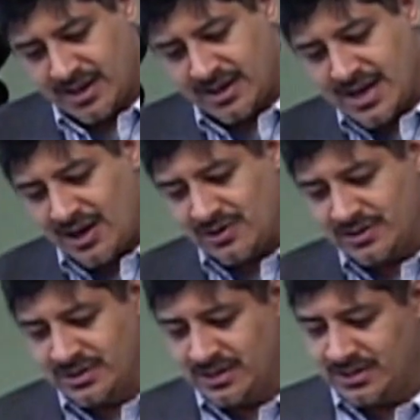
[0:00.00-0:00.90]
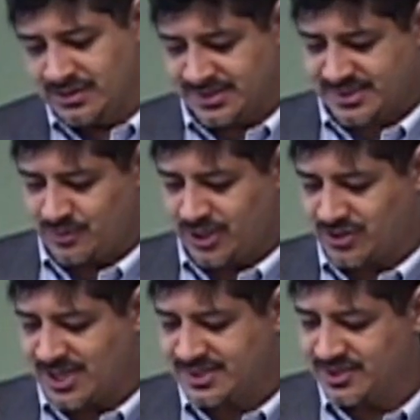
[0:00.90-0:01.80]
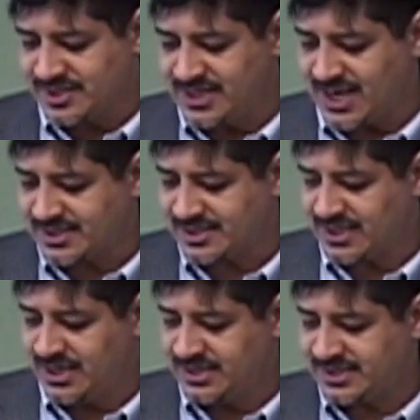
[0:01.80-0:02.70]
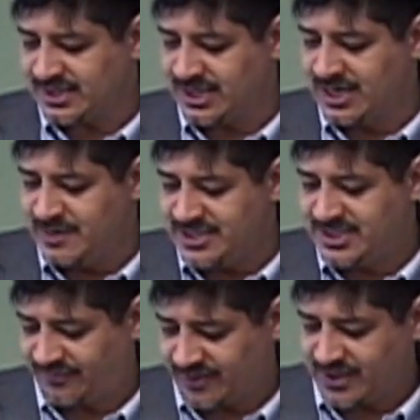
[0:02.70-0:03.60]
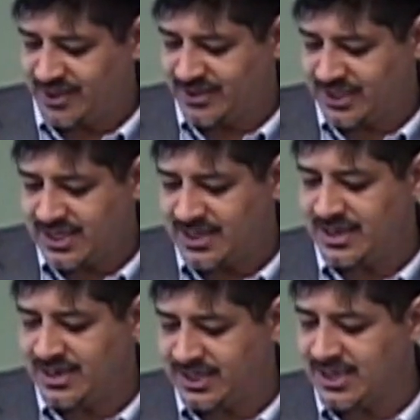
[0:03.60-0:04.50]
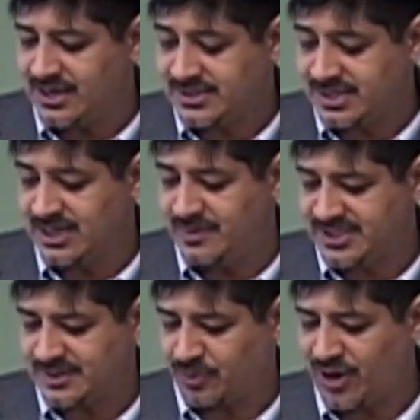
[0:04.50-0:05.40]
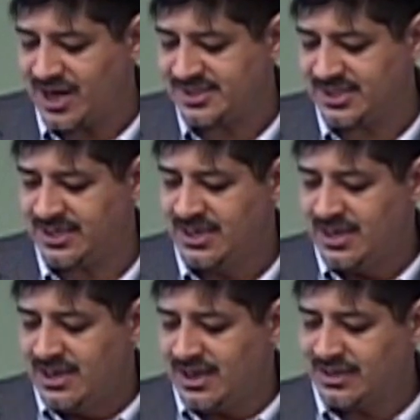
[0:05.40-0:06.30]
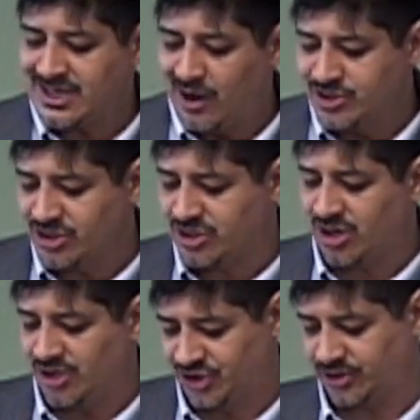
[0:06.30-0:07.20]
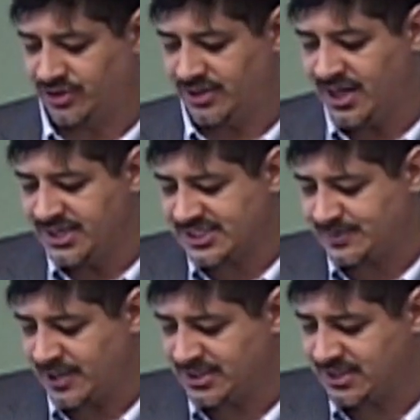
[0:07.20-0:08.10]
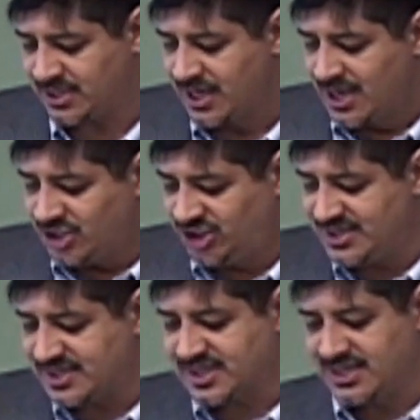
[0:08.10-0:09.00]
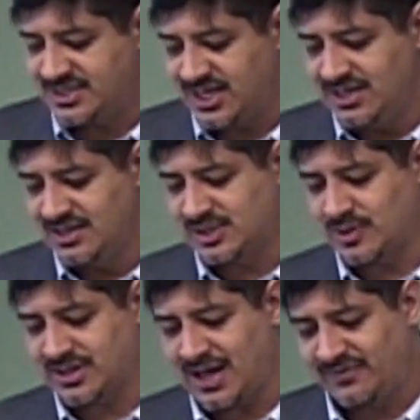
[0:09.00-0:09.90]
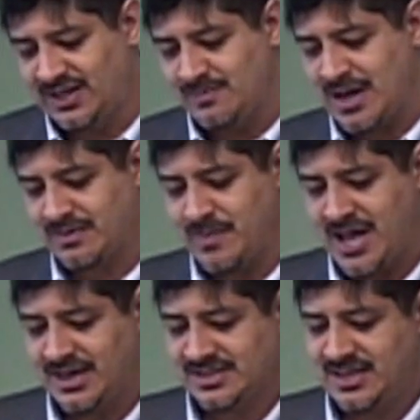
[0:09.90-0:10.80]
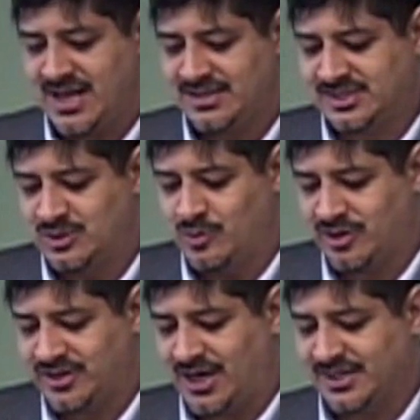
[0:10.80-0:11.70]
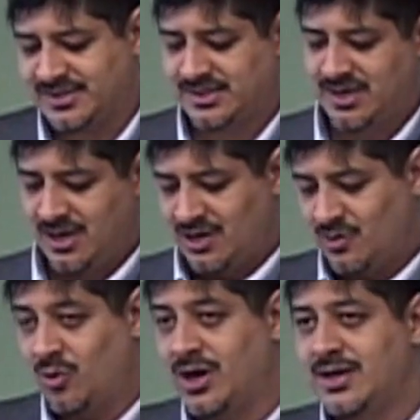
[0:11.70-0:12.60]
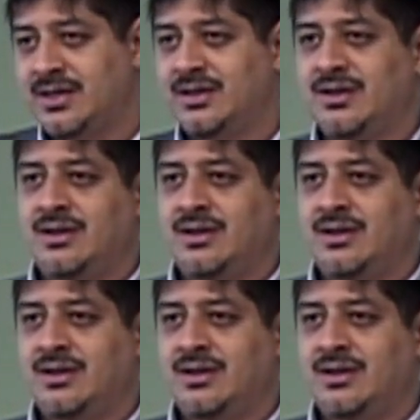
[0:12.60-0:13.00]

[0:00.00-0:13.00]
Now, let's see where Christ goes next. And it's going to be difficult again and again. It's going to be surprising uh, countercultural, unexpected. Jesus continues with the heavenly mathematics and he adds two more thoughts. One,